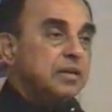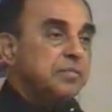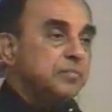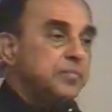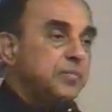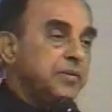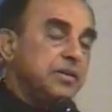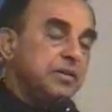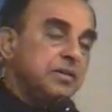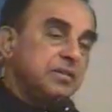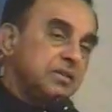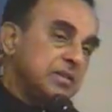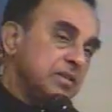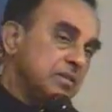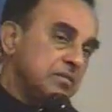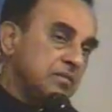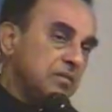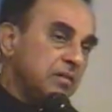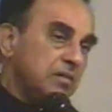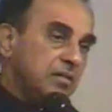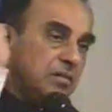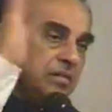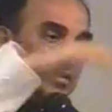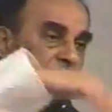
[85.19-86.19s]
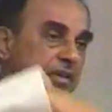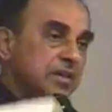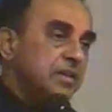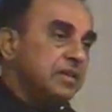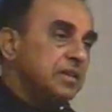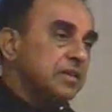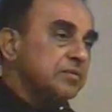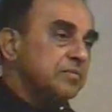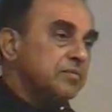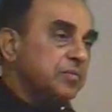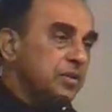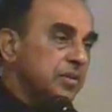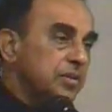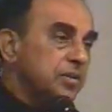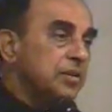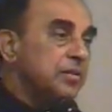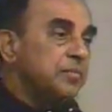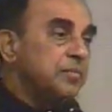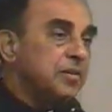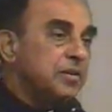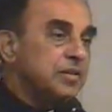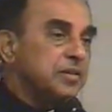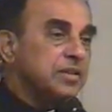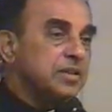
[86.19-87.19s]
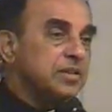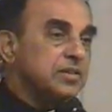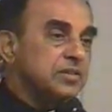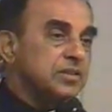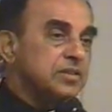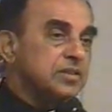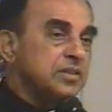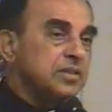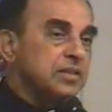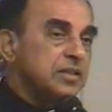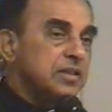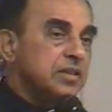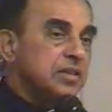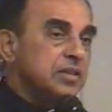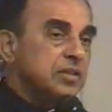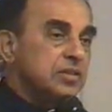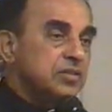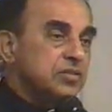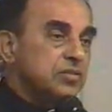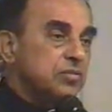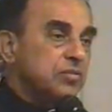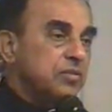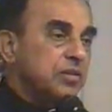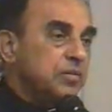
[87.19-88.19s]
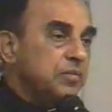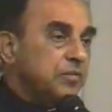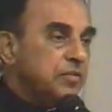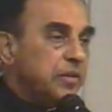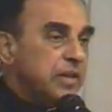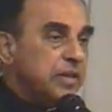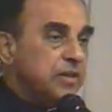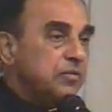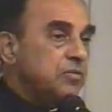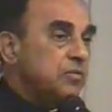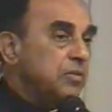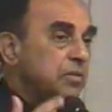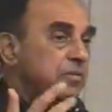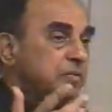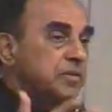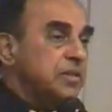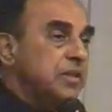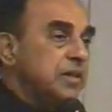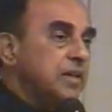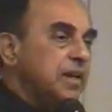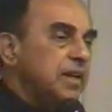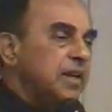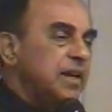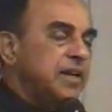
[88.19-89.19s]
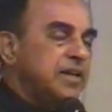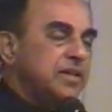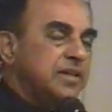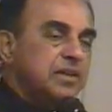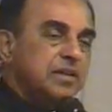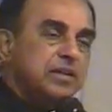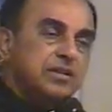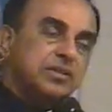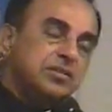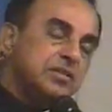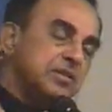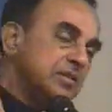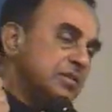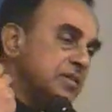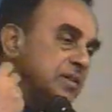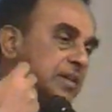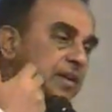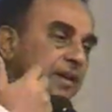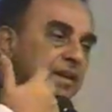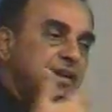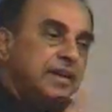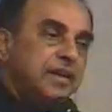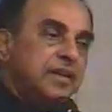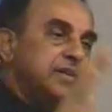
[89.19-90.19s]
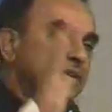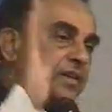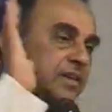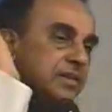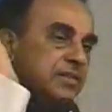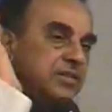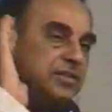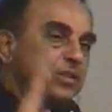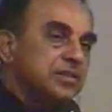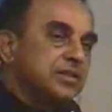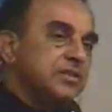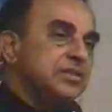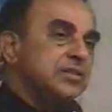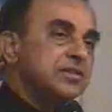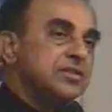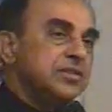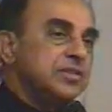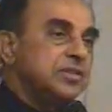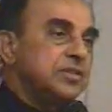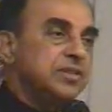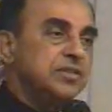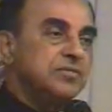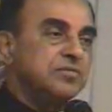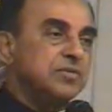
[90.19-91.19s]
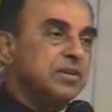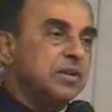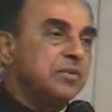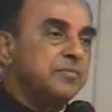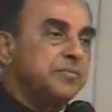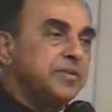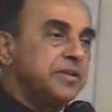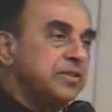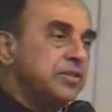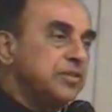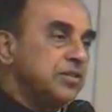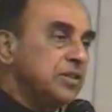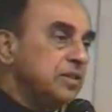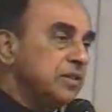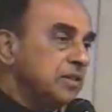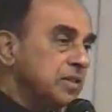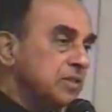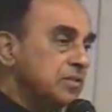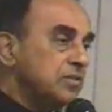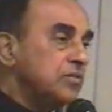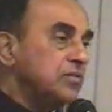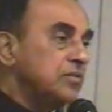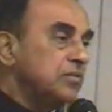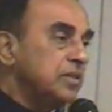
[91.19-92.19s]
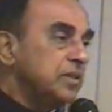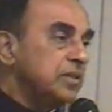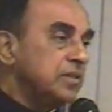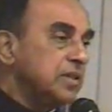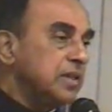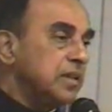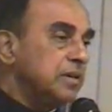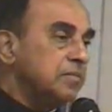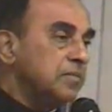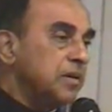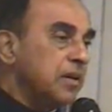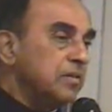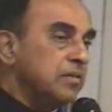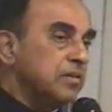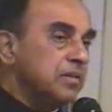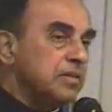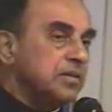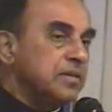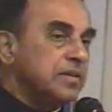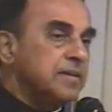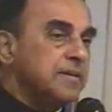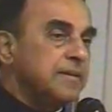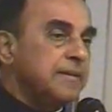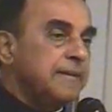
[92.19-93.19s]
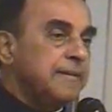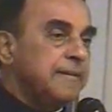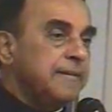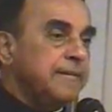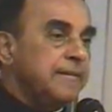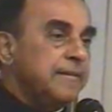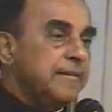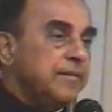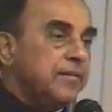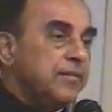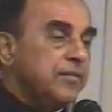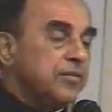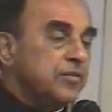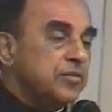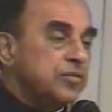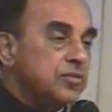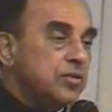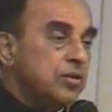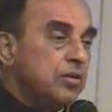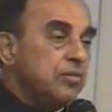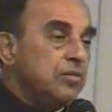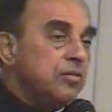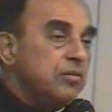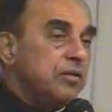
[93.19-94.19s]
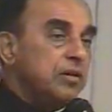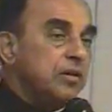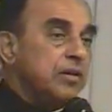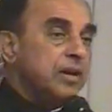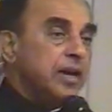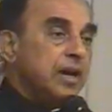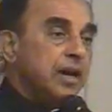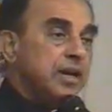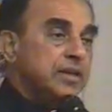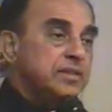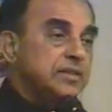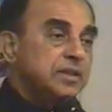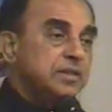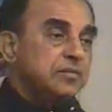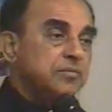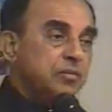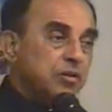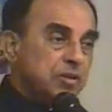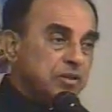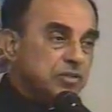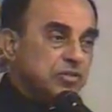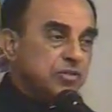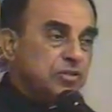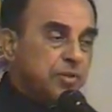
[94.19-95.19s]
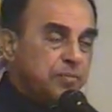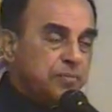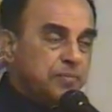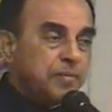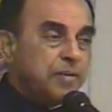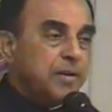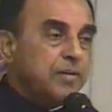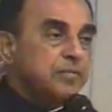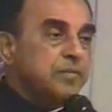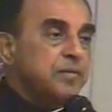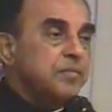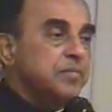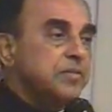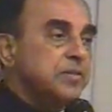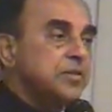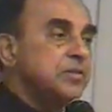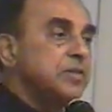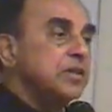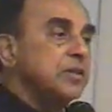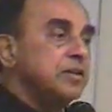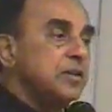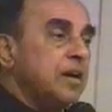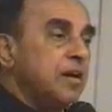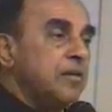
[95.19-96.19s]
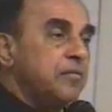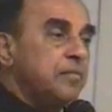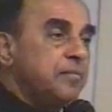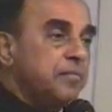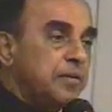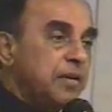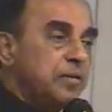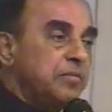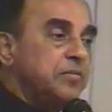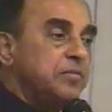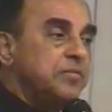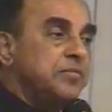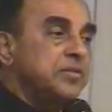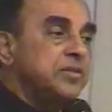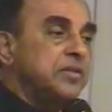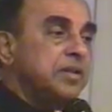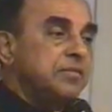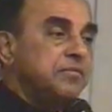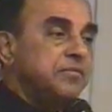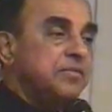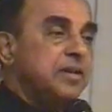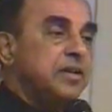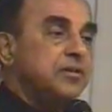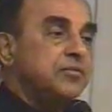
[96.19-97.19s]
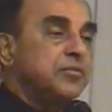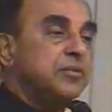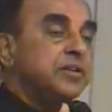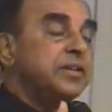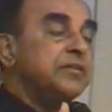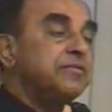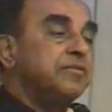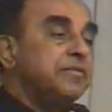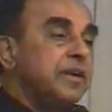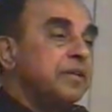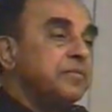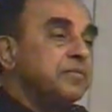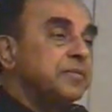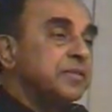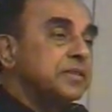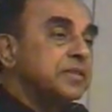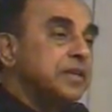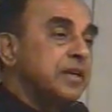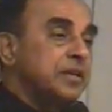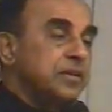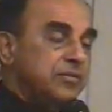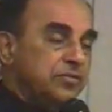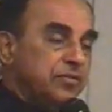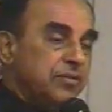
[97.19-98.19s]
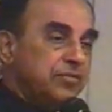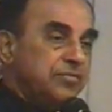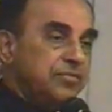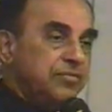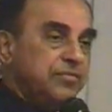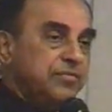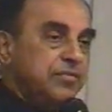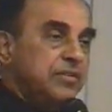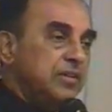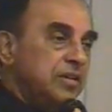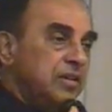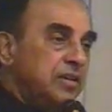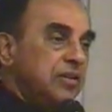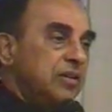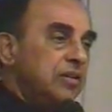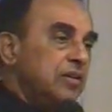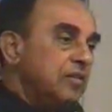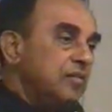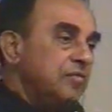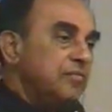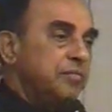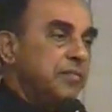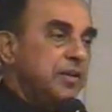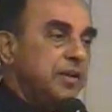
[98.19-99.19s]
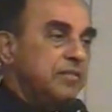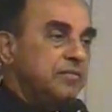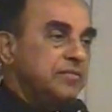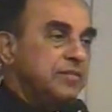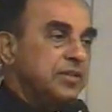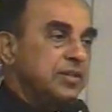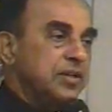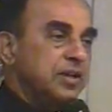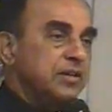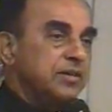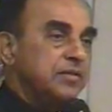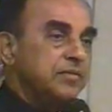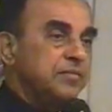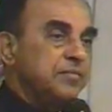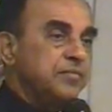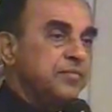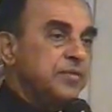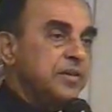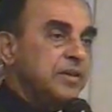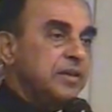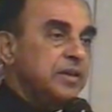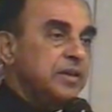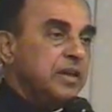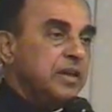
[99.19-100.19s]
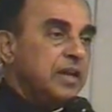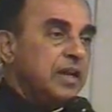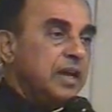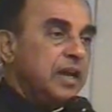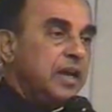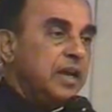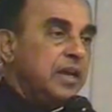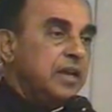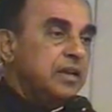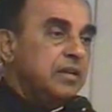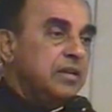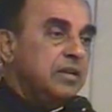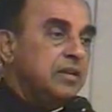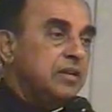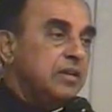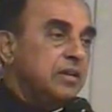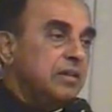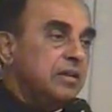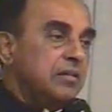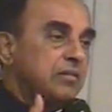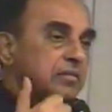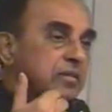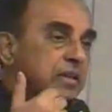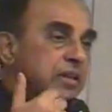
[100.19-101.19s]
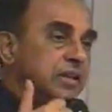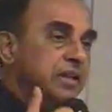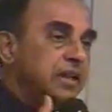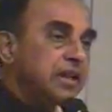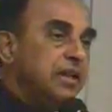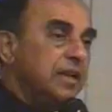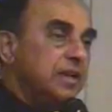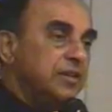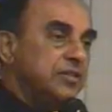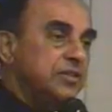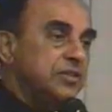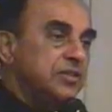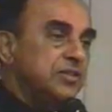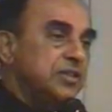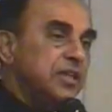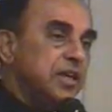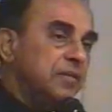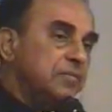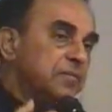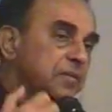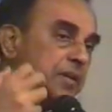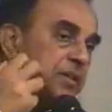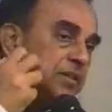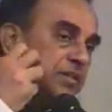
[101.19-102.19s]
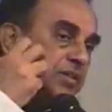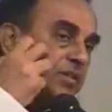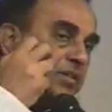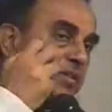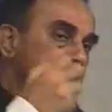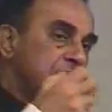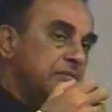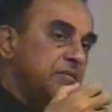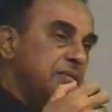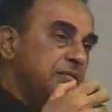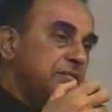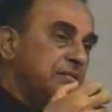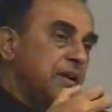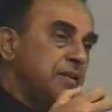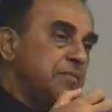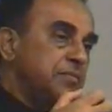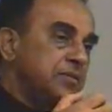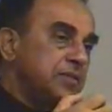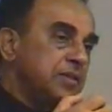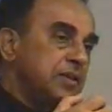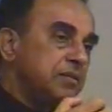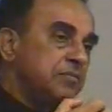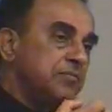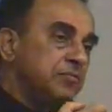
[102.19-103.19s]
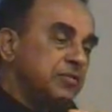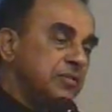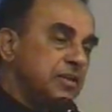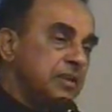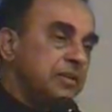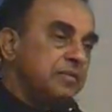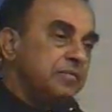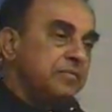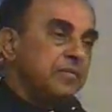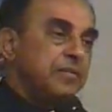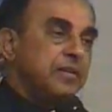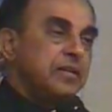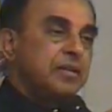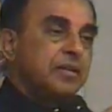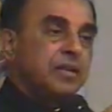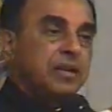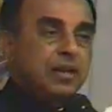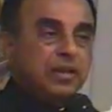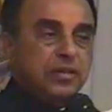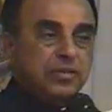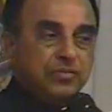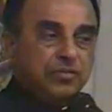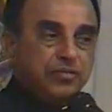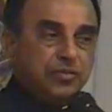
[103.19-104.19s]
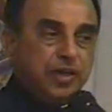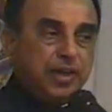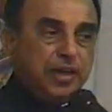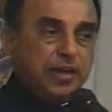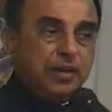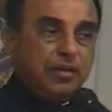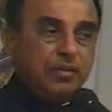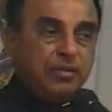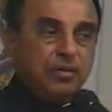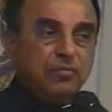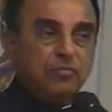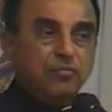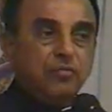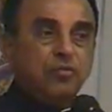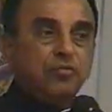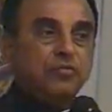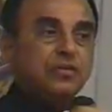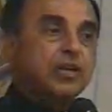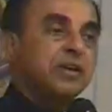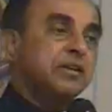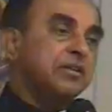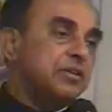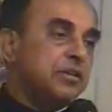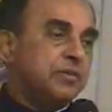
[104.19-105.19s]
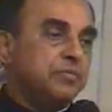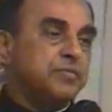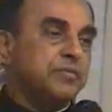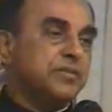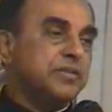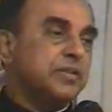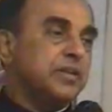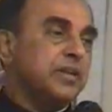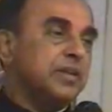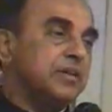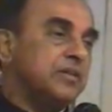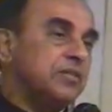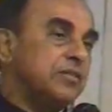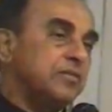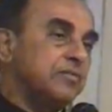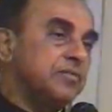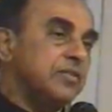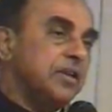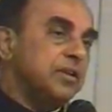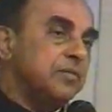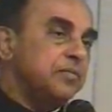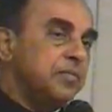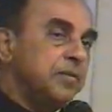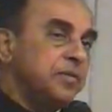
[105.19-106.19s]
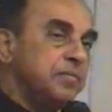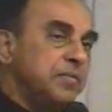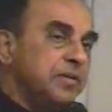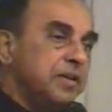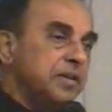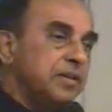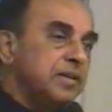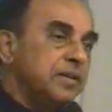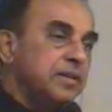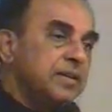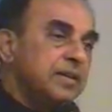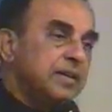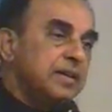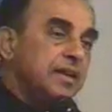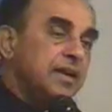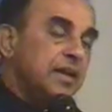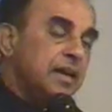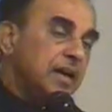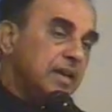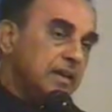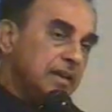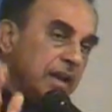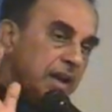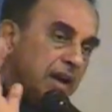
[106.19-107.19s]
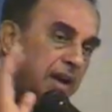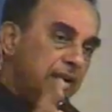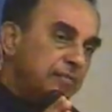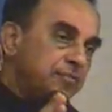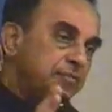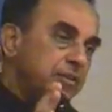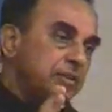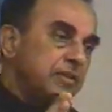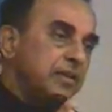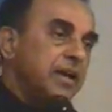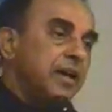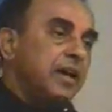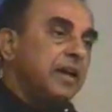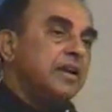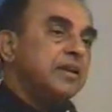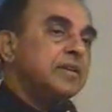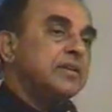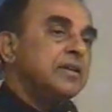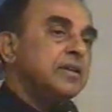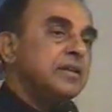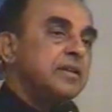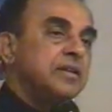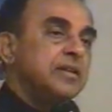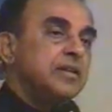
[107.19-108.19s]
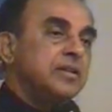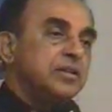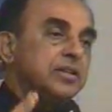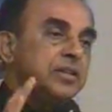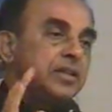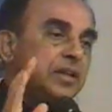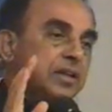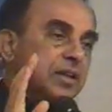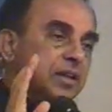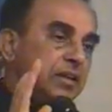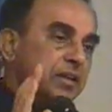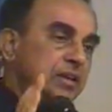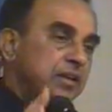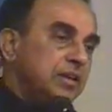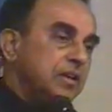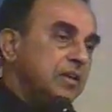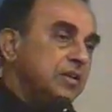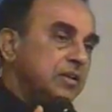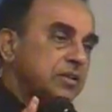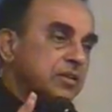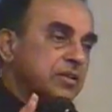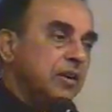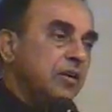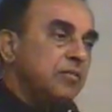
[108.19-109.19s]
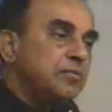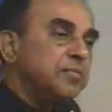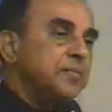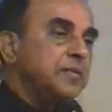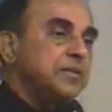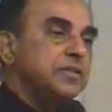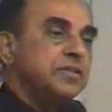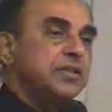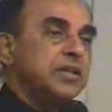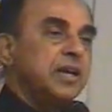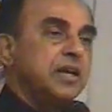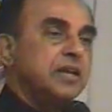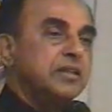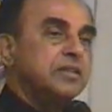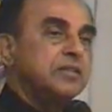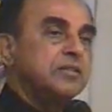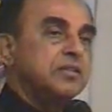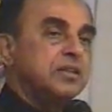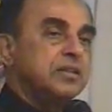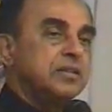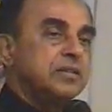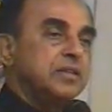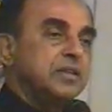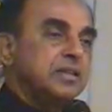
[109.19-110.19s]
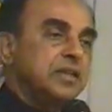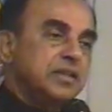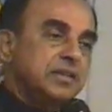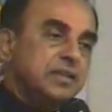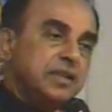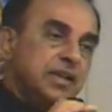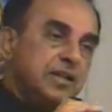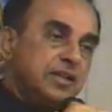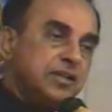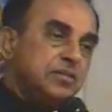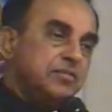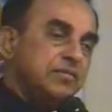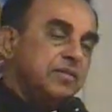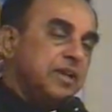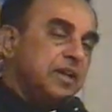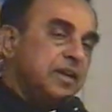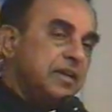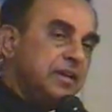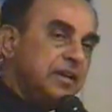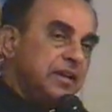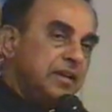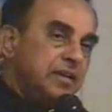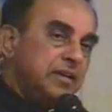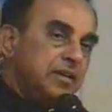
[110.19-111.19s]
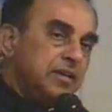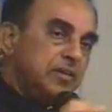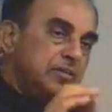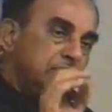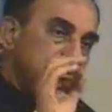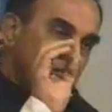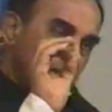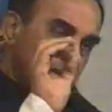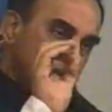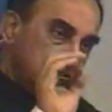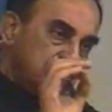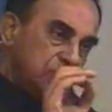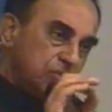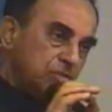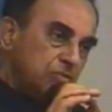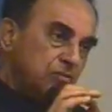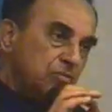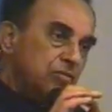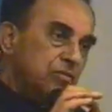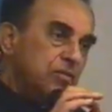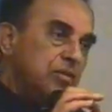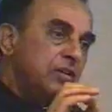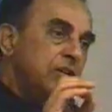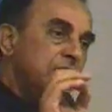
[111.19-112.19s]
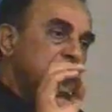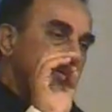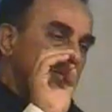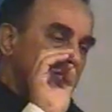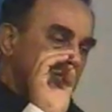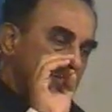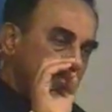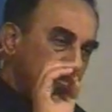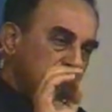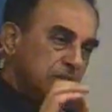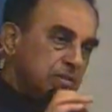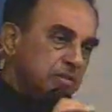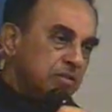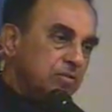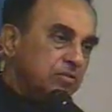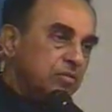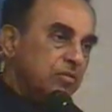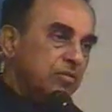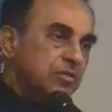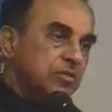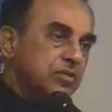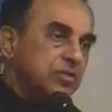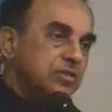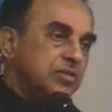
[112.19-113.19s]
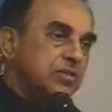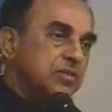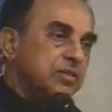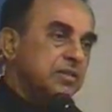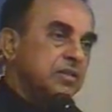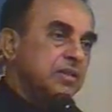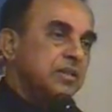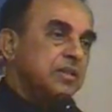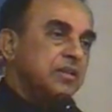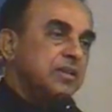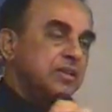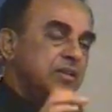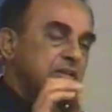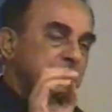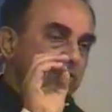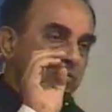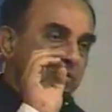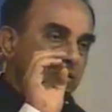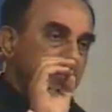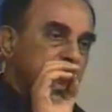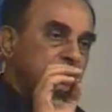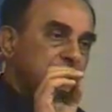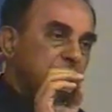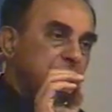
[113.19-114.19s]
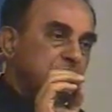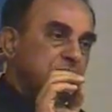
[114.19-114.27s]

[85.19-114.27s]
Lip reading: MP? He says, oh, he doesn't bother about us. So what about the collector? He says, collector just receives our petition, doesn't do anything about it. So I said, what is your problem? He said, our problem is that we are 25% of Mel Visharam. And when elections take place, the 75% Muslim, they vote 100% of their people in. And after that, the town panchayat, they tell us very clearly, you want a school, you want the roads, you want